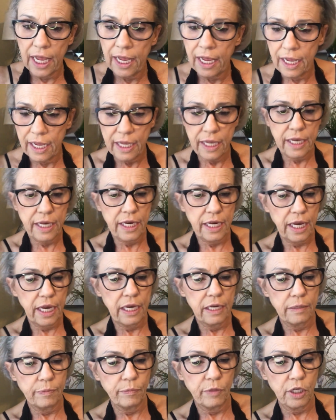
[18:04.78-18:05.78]
I
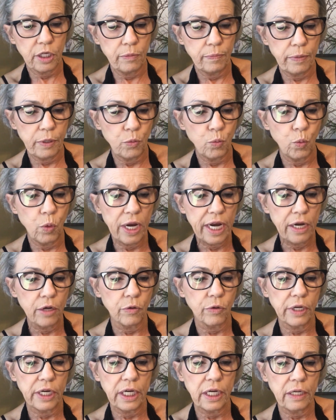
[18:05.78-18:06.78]
am going to be
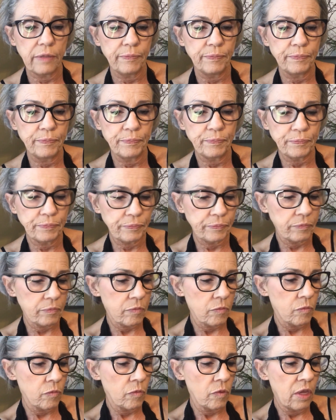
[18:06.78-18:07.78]
wearing,
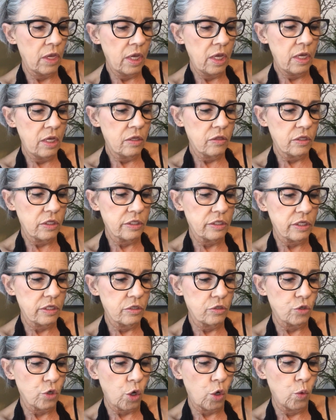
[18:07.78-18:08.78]
this
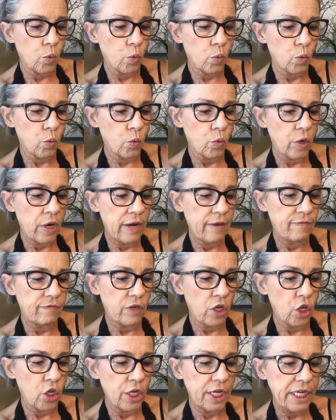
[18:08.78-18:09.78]
is a
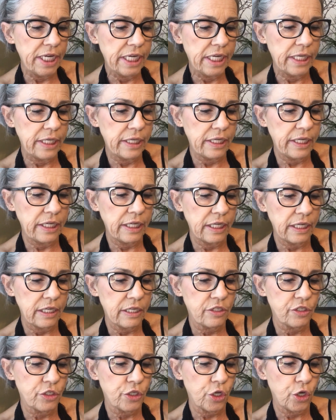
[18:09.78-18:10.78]
Revlon
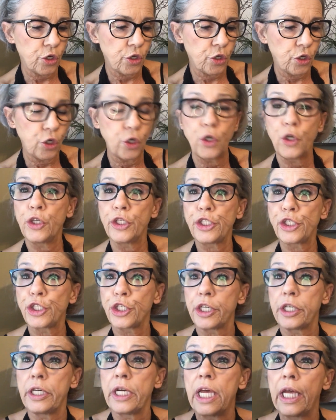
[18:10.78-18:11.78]
Kiss
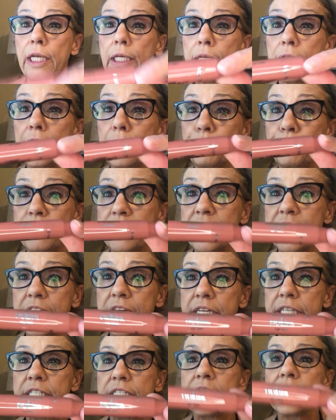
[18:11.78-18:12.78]
Cushion Lip
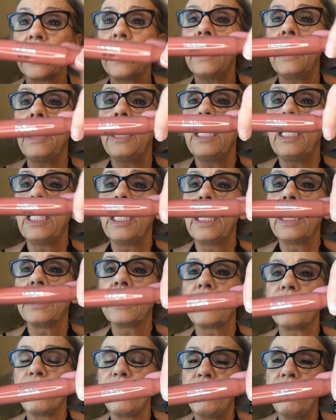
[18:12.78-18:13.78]
Tint.
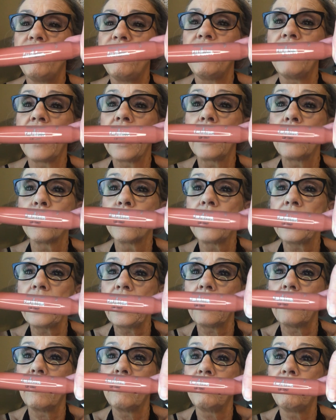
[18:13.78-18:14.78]
It's
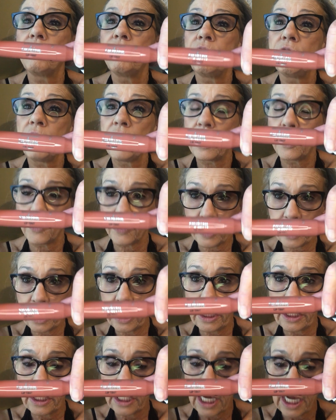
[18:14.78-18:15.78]
very,
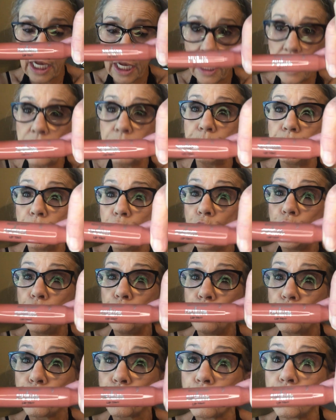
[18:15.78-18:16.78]
very
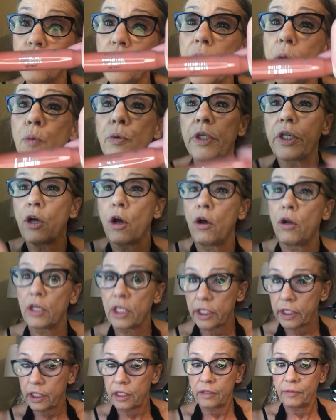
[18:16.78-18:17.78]
neutral. I would
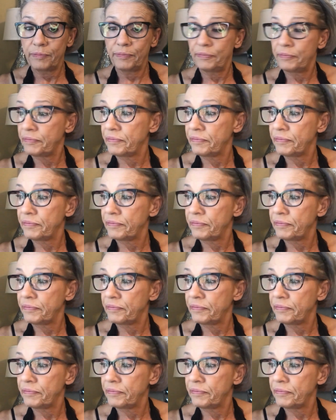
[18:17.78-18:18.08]
call it